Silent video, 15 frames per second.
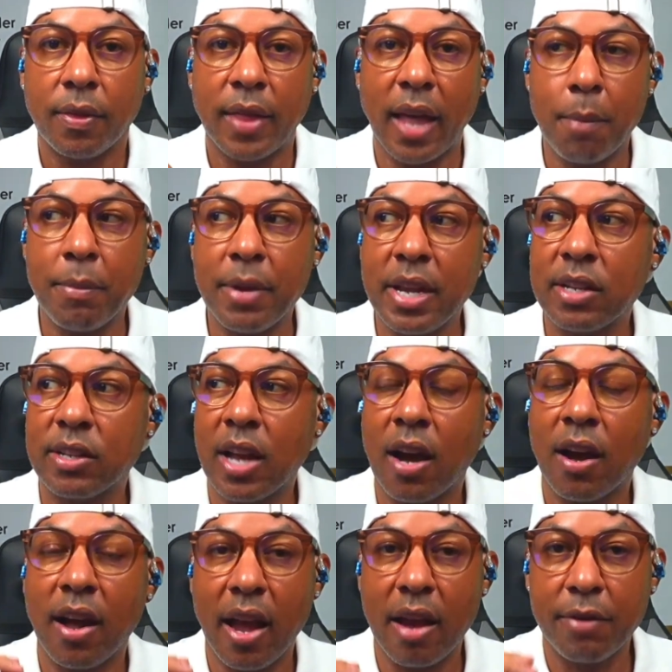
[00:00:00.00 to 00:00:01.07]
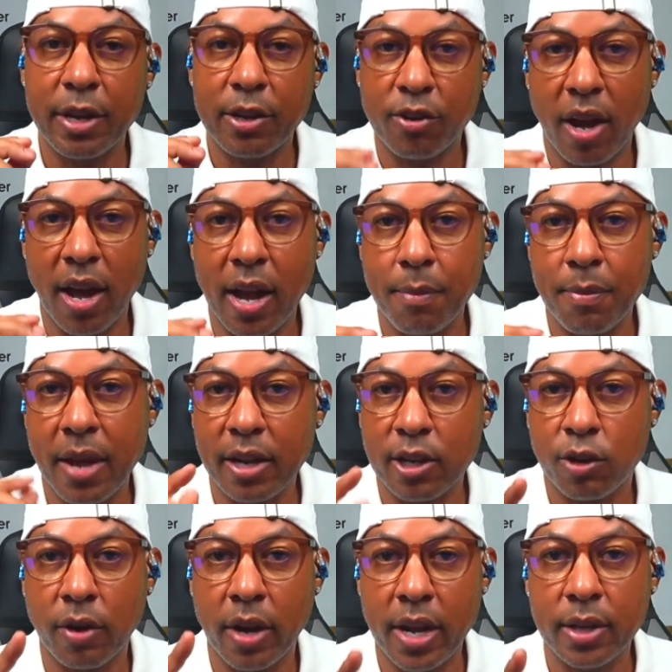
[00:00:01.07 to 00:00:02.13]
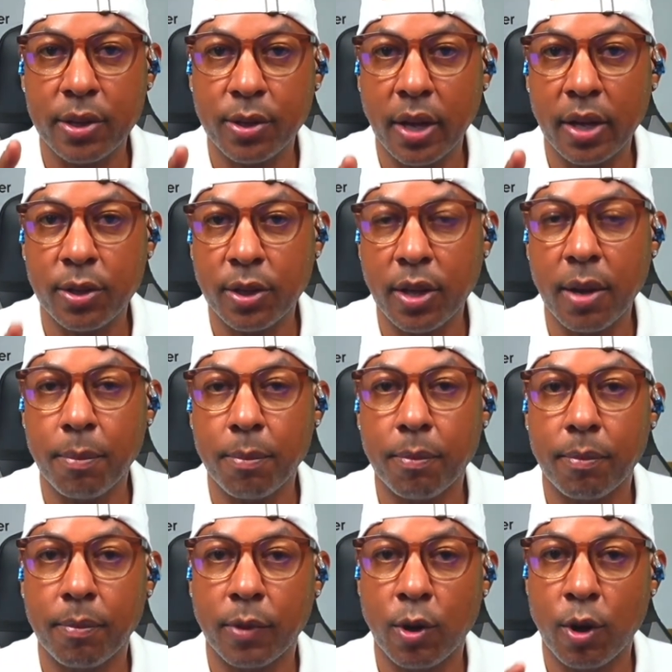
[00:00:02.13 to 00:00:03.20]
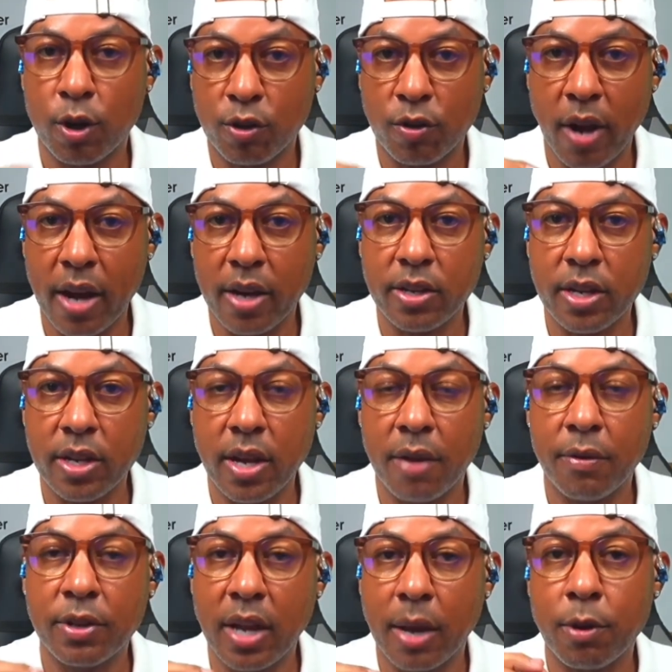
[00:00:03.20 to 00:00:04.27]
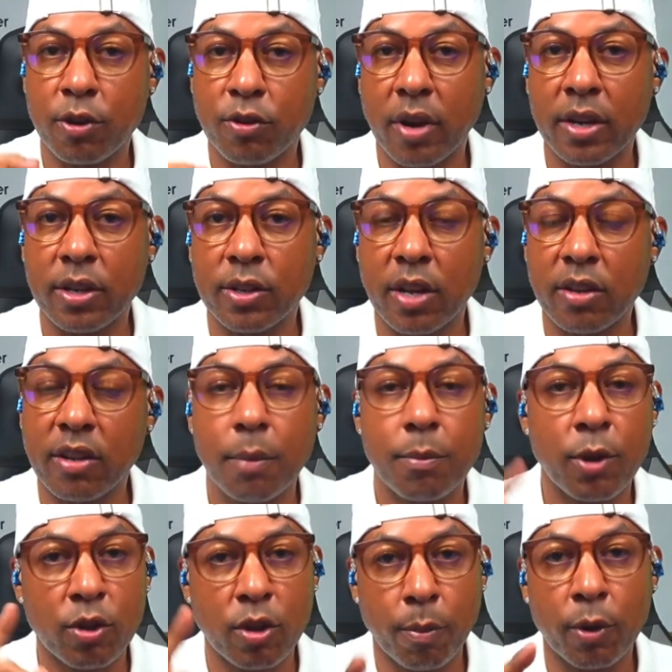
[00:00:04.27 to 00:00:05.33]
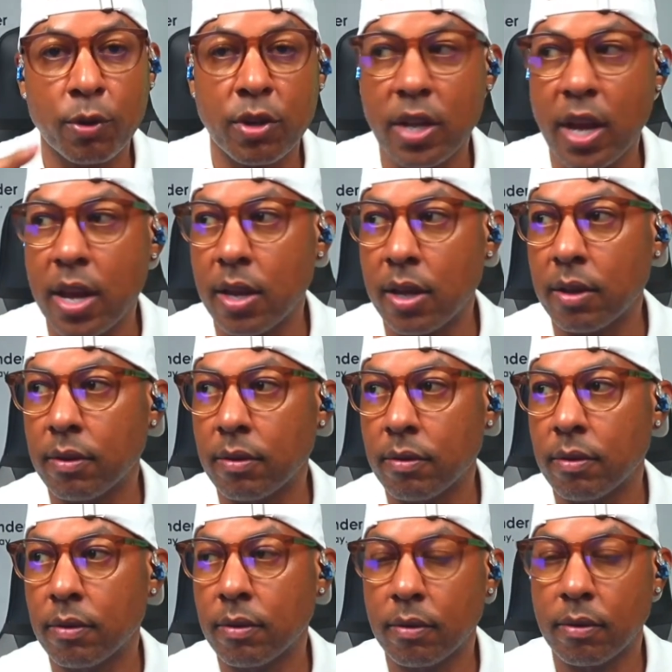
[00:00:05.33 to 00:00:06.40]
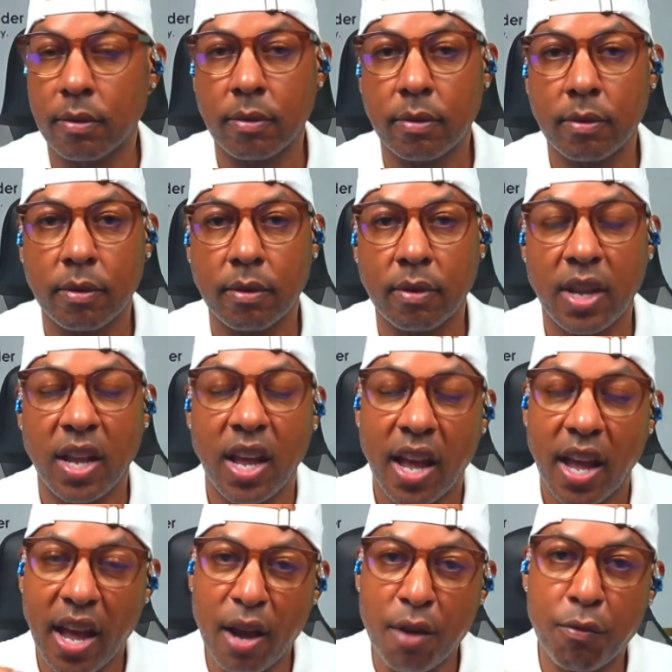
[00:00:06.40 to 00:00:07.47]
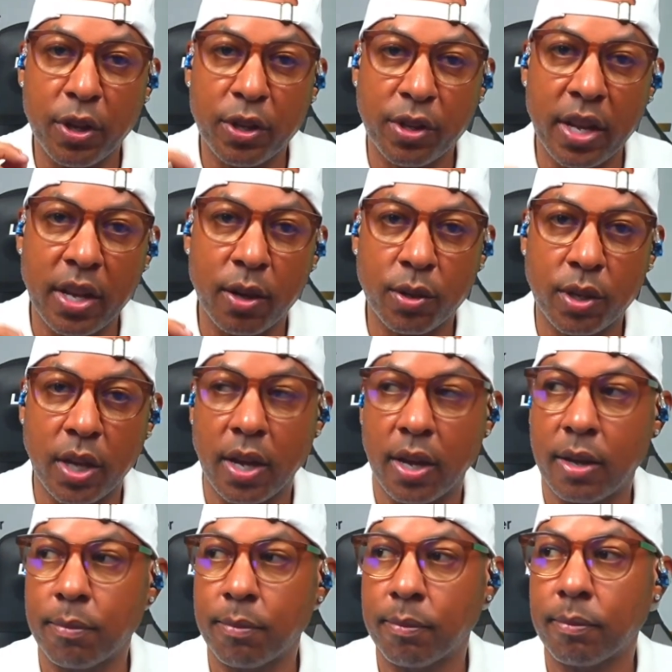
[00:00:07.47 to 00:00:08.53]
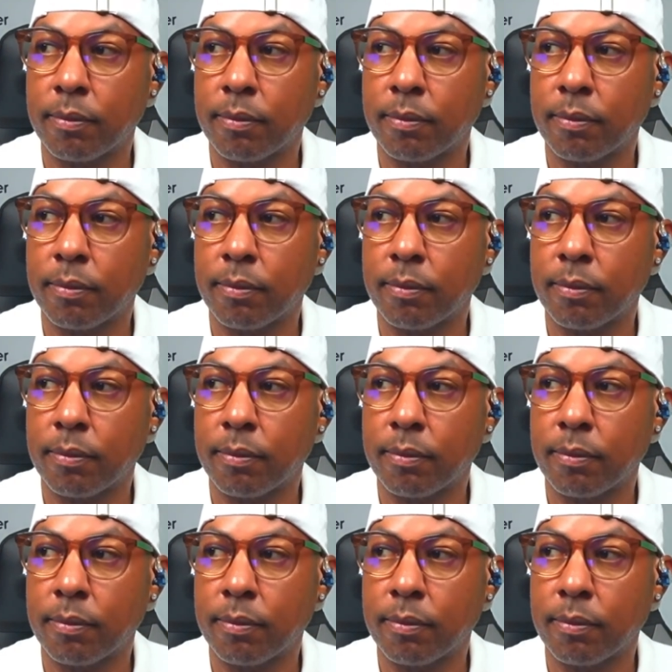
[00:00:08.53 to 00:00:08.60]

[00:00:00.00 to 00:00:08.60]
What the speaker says: that means now every time that trade sets up, every time your strategy sets up, you're supposed to take it. Every single time.